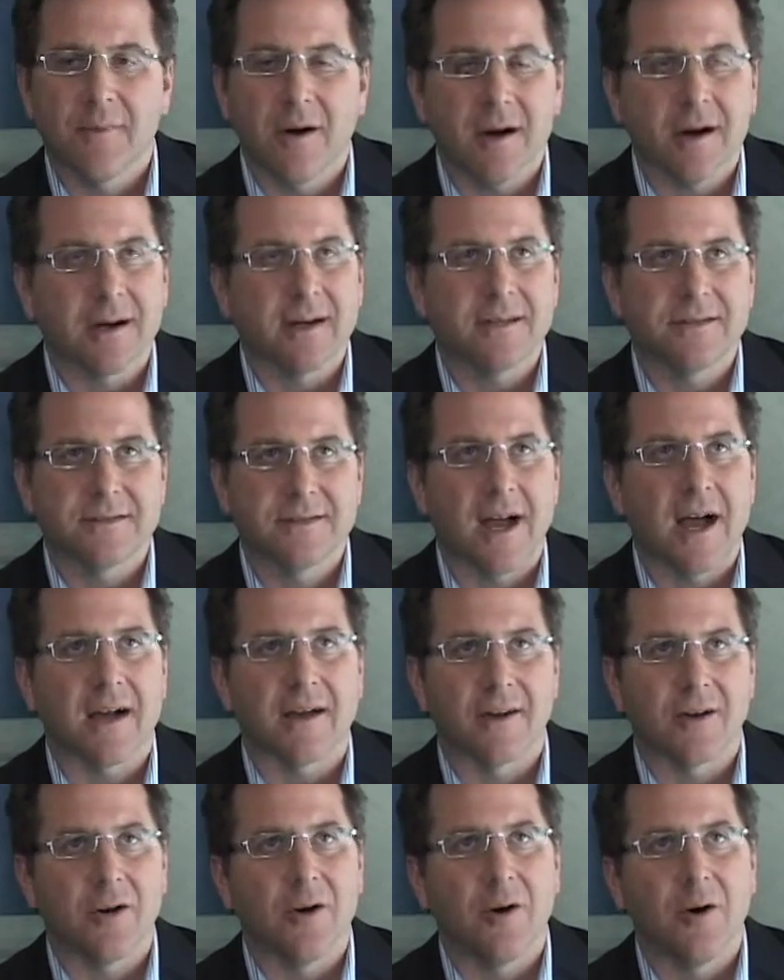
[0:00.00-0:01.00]
Marketing is not
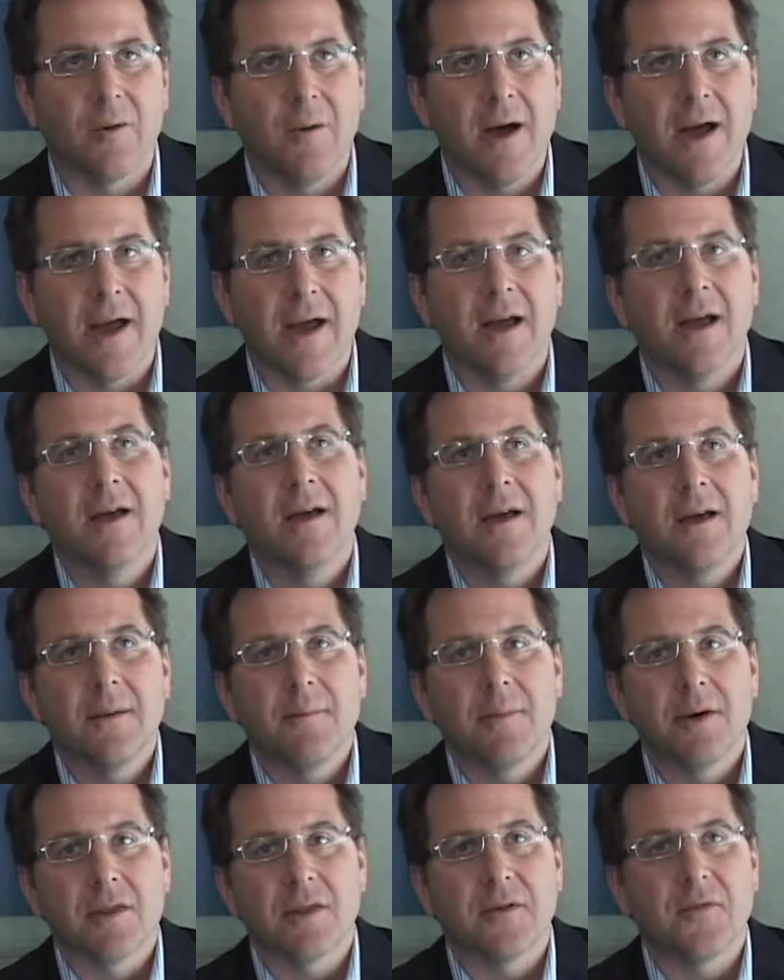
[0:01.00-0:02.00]
going to go away,
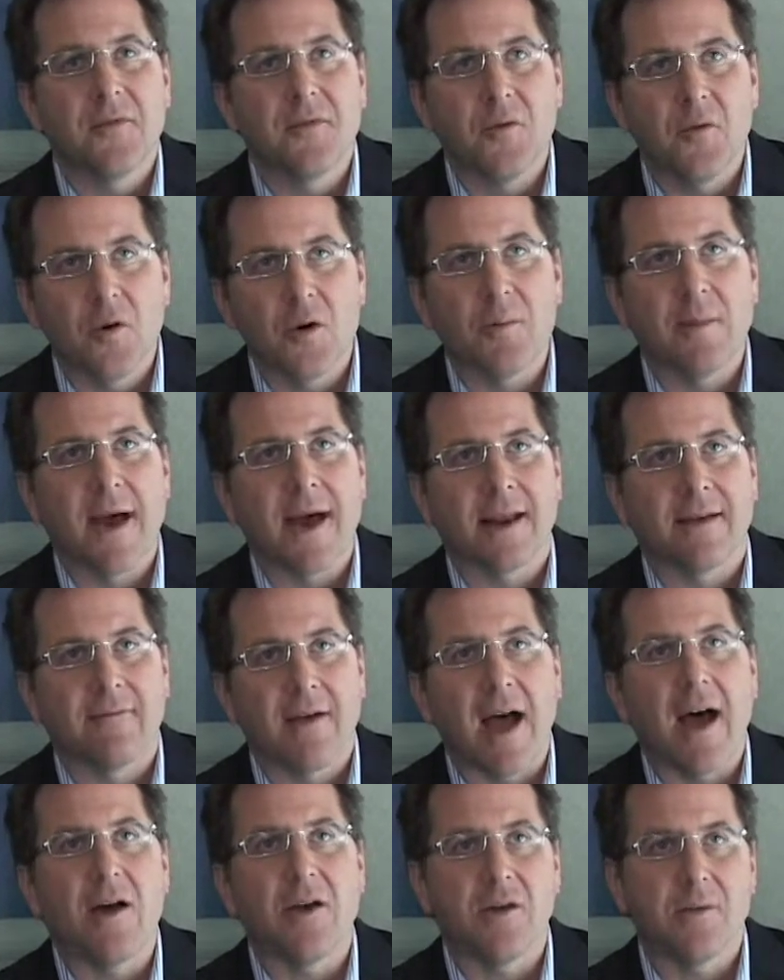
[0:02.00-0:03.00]
but the format of
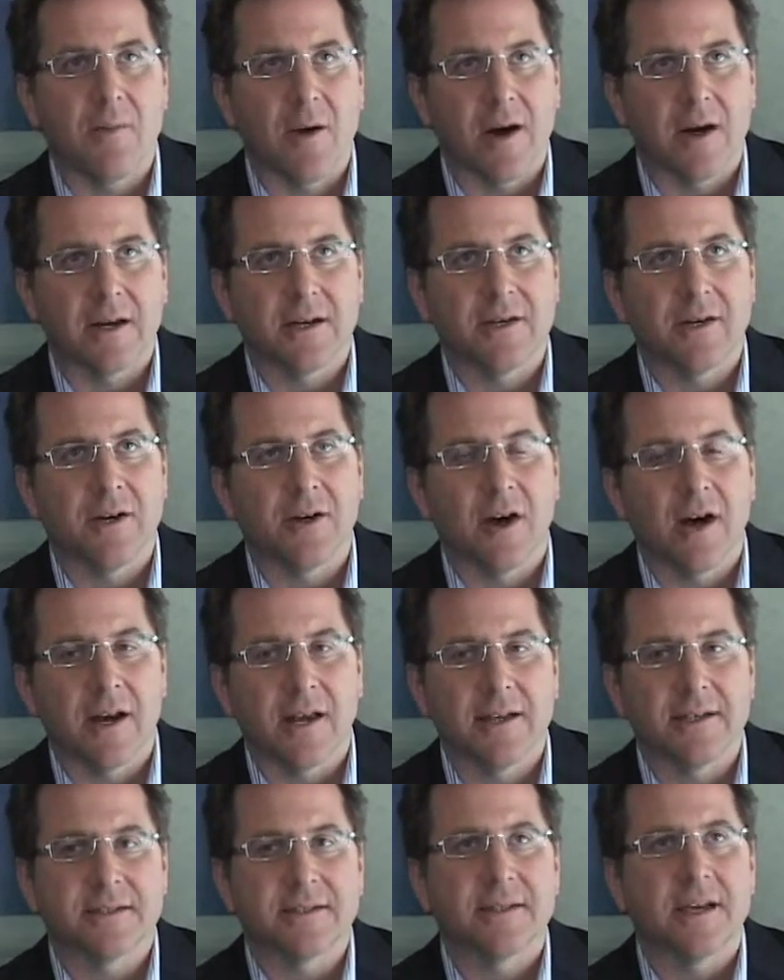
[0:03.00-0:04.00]
how you market to your
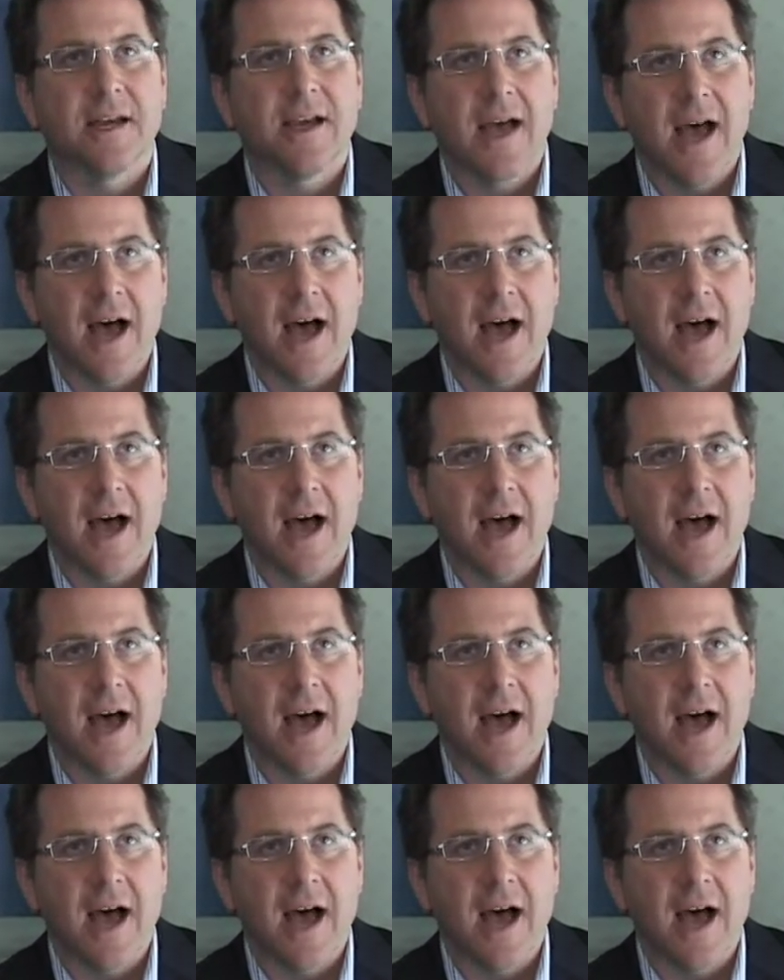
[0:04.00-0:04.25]
audience,